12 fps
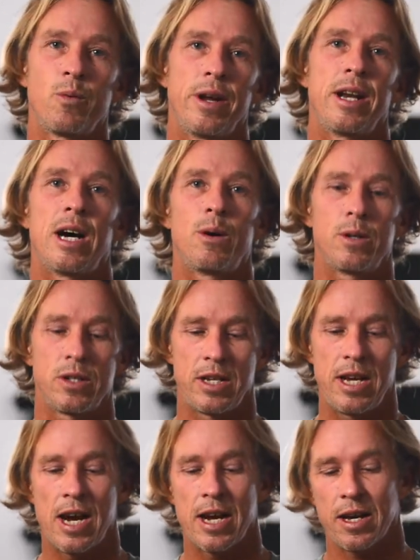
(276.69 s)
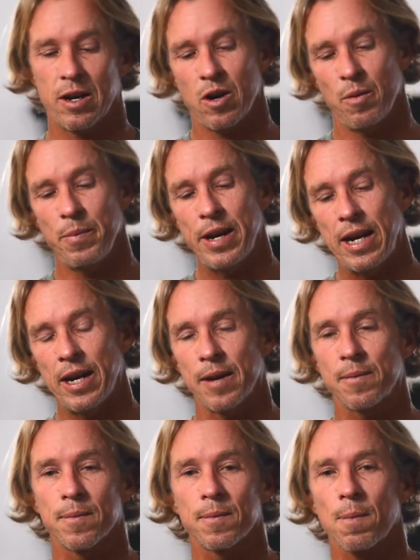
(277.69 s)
when I was younger competing,